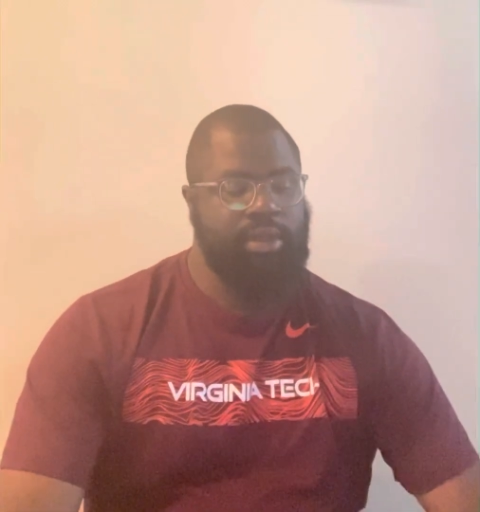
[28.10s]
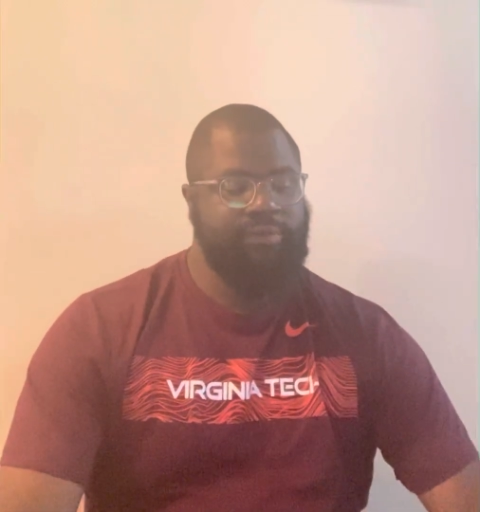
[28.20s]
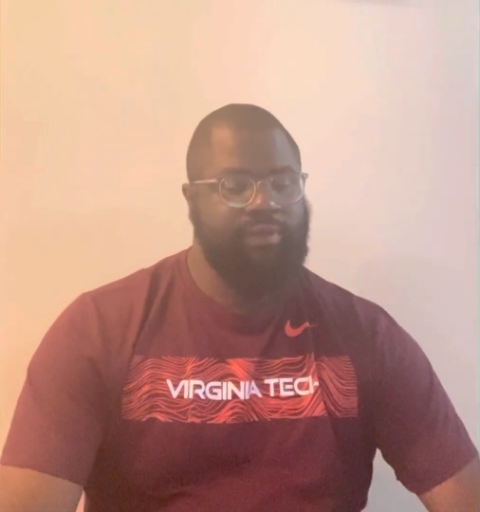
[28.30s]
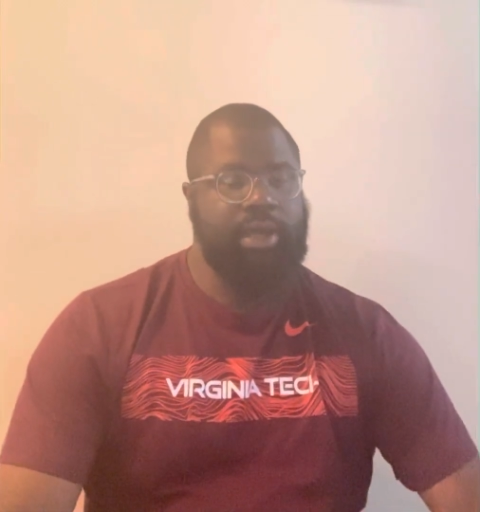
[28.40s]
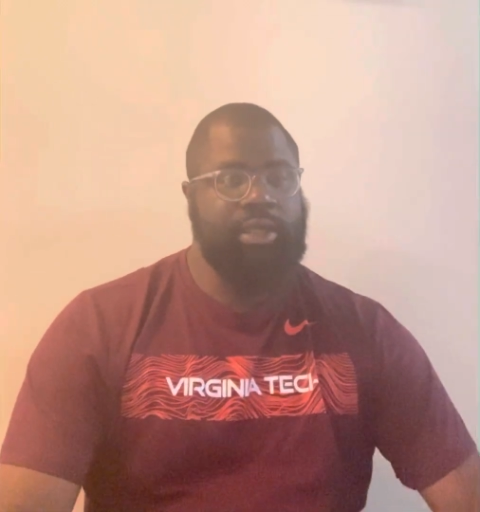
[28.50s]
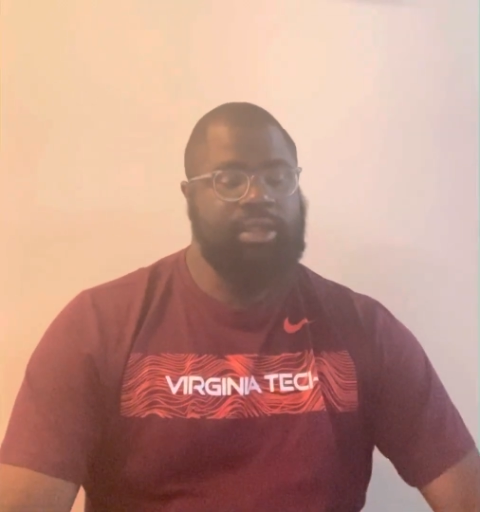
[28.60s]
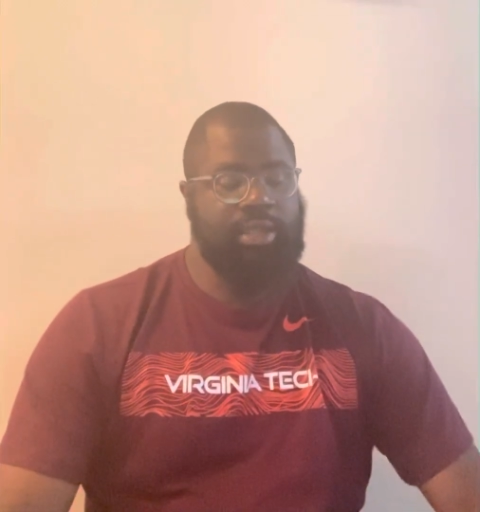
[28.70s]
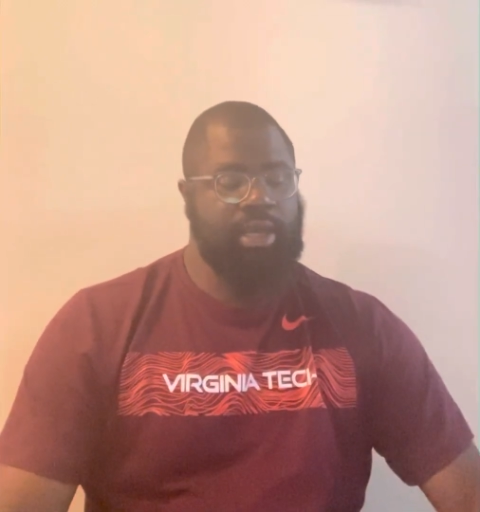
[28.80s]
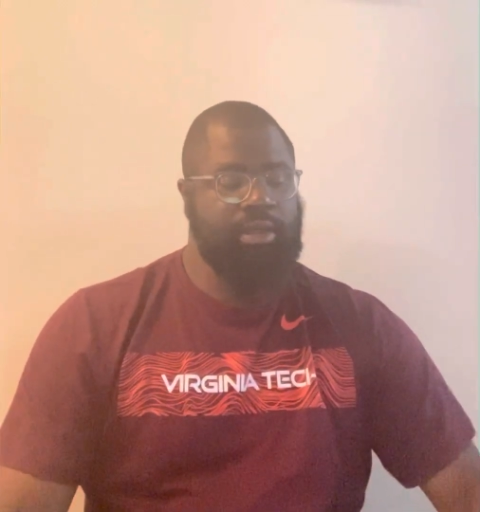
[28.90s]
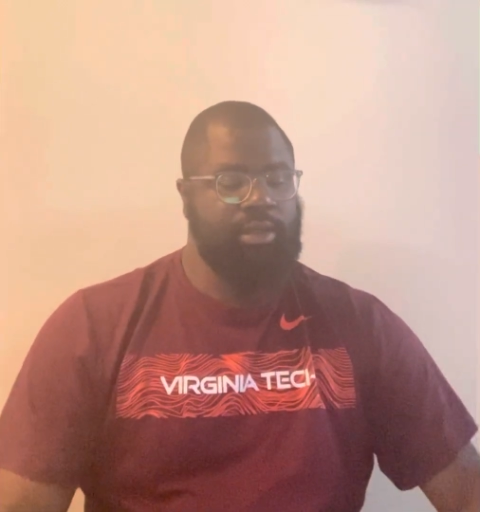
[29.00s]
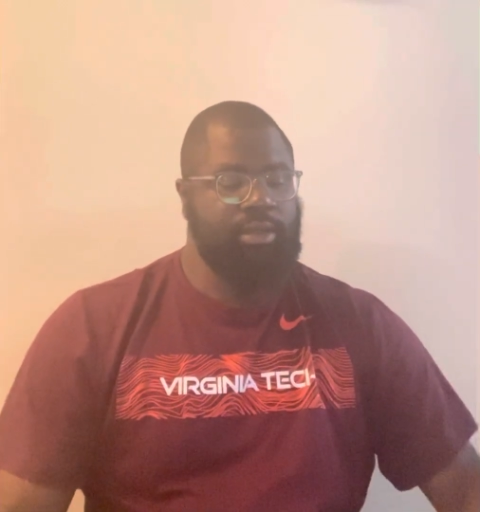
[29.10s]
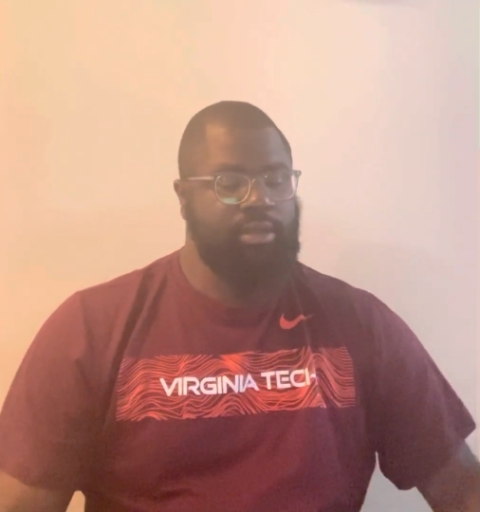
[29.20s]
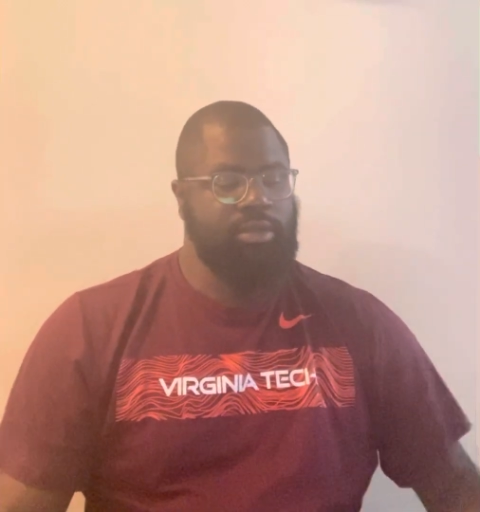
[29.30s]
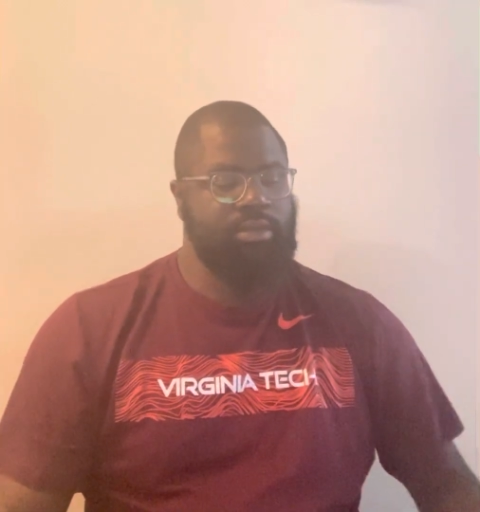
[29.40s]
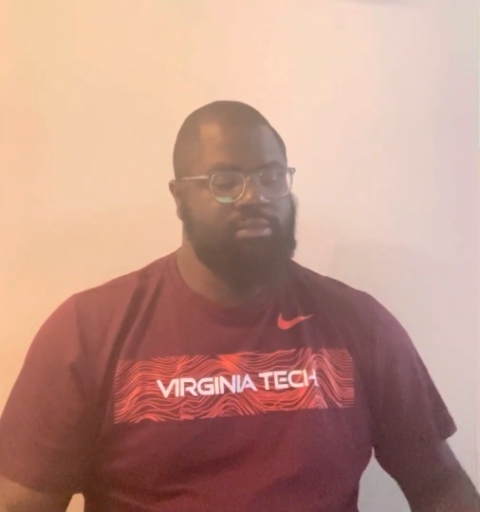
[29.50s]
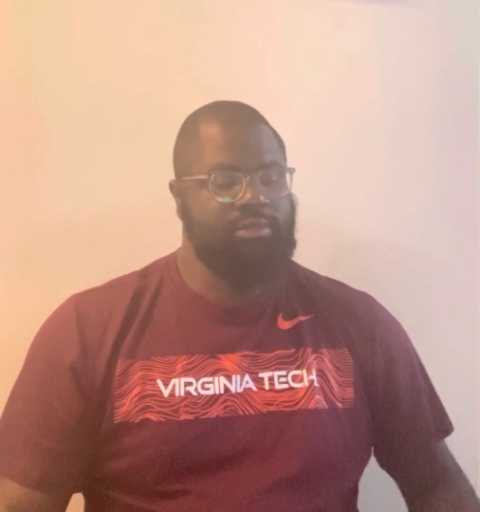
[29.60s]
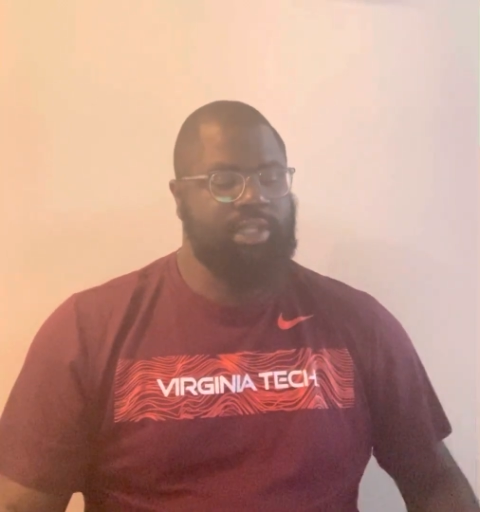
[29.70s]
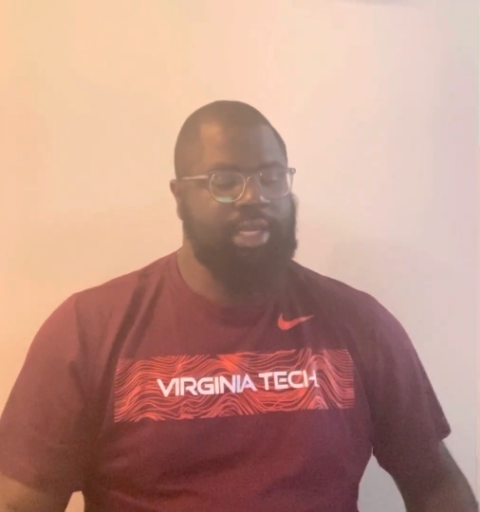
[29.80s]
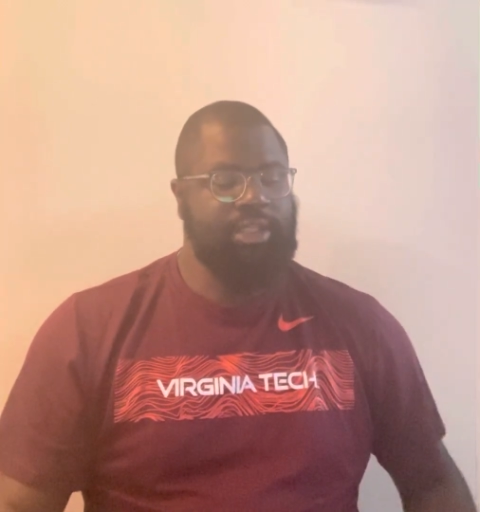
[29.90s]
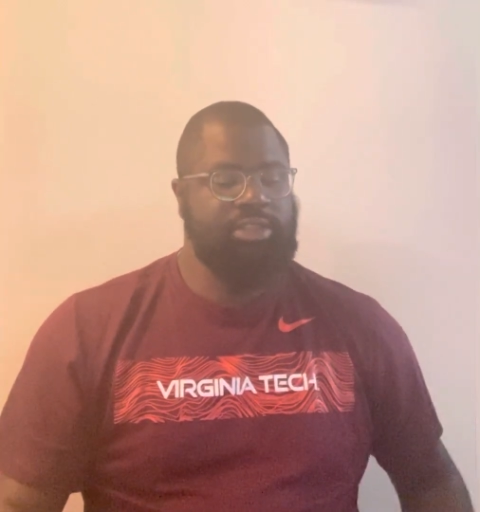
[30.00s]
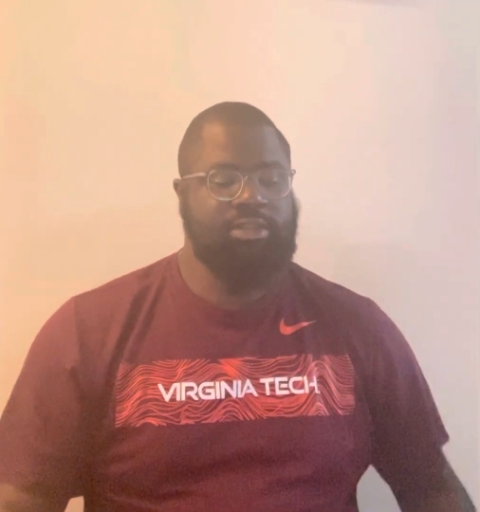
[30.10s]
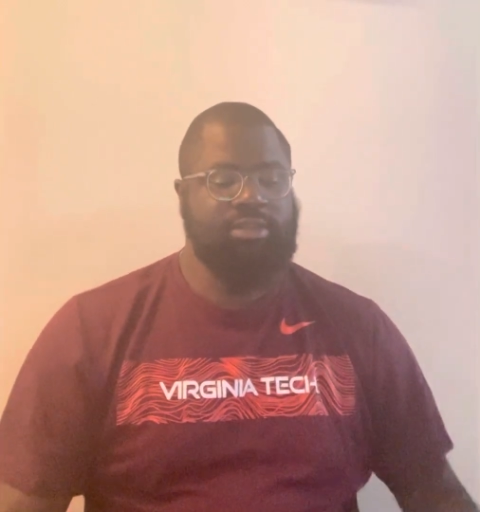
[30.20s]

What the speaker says: fighting that case.